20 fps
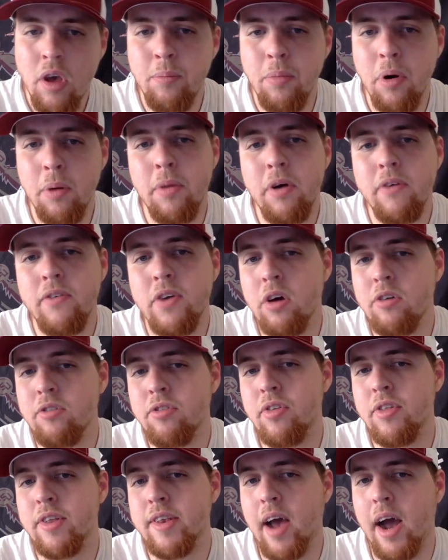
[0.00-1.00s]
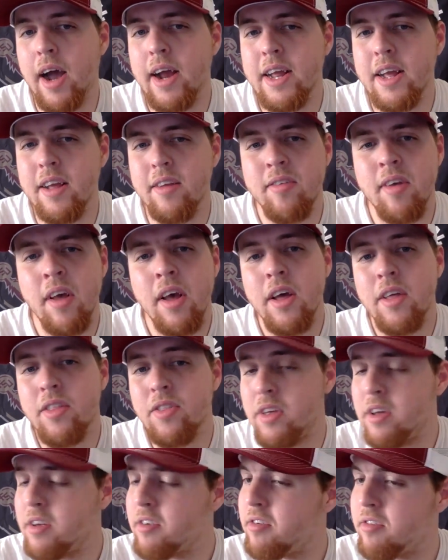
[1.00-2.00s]
But moving on to the tight ends,
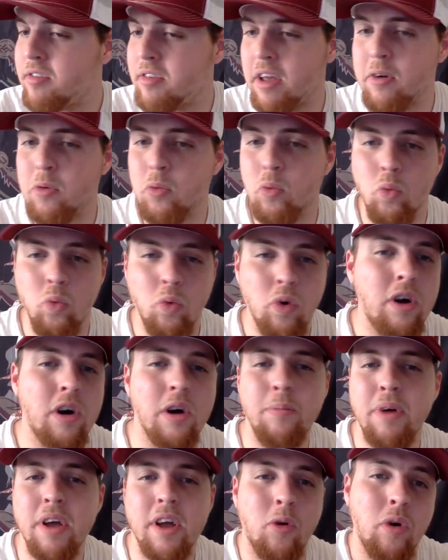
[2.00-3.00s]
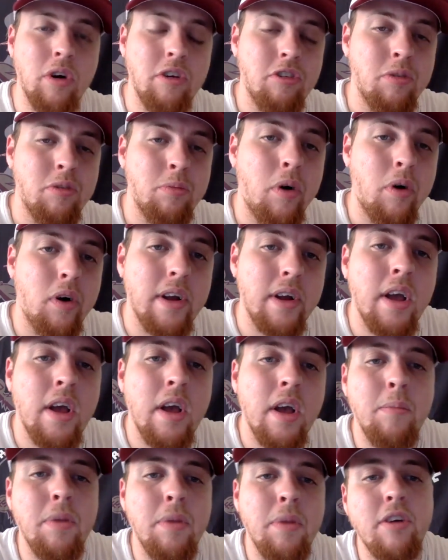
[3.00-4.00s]
this is a really big question mark
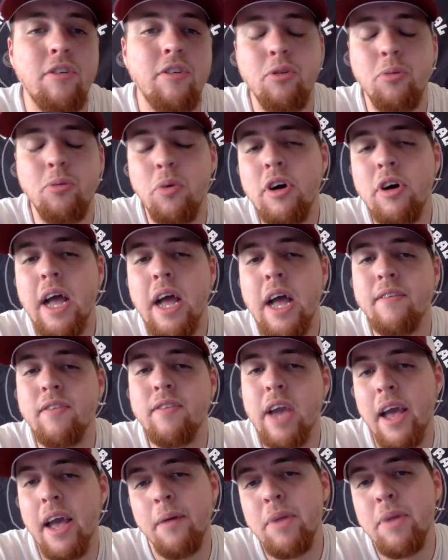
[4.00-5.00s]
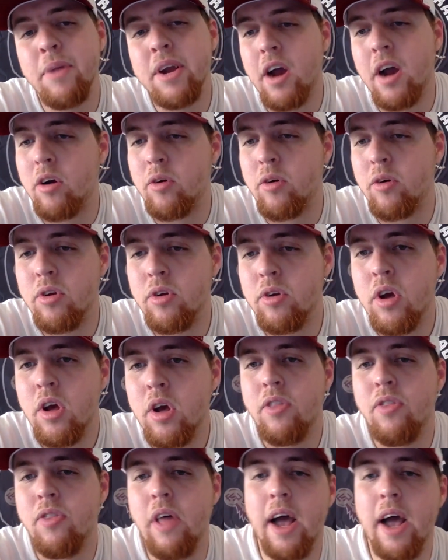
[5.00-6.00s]
because you really have Cam McDonald
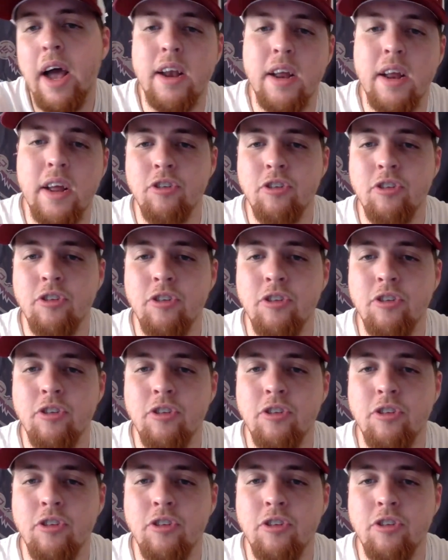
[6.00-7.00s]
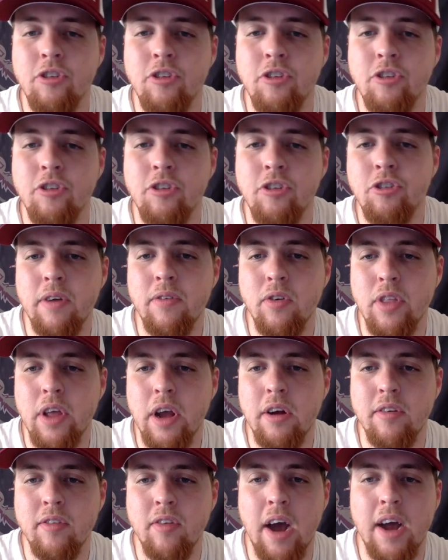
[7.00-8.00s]
that is your consistent receiver
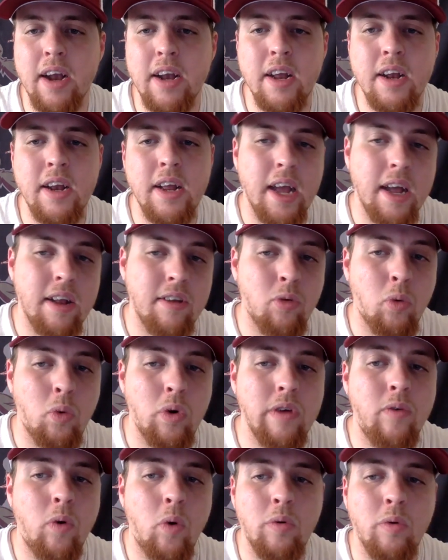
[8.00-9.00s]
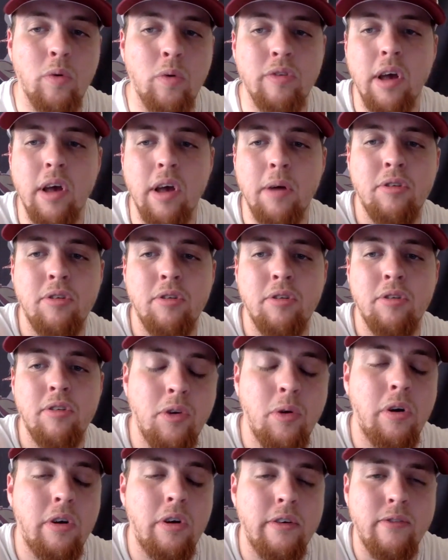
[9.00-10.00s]
there at tight end. He had 24 receptions for
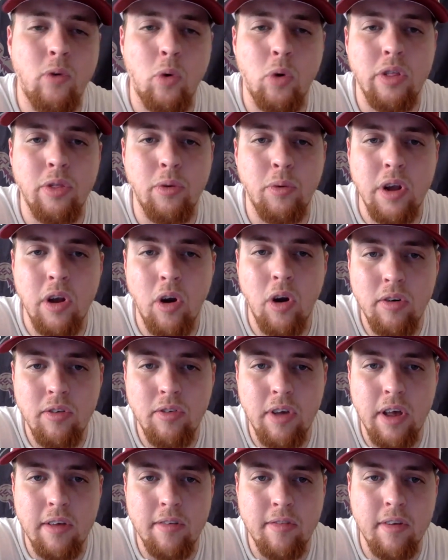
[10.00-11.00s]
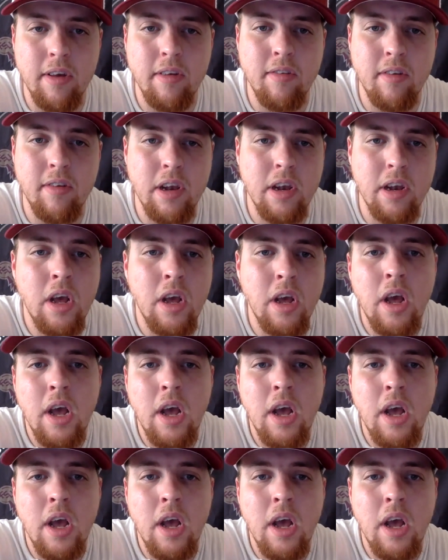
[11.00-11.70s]
243 yards last season.